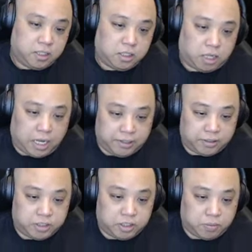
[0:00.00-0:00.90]
iron's
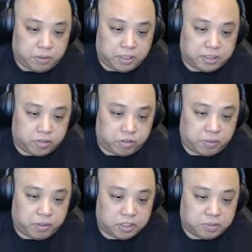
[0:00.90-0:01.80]
2 plus and 3
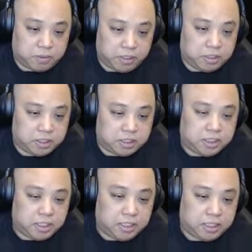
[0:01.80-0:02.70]
plus, but you can
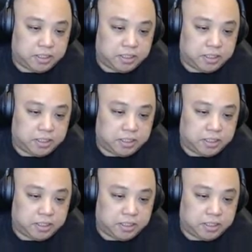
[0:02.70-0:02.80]
see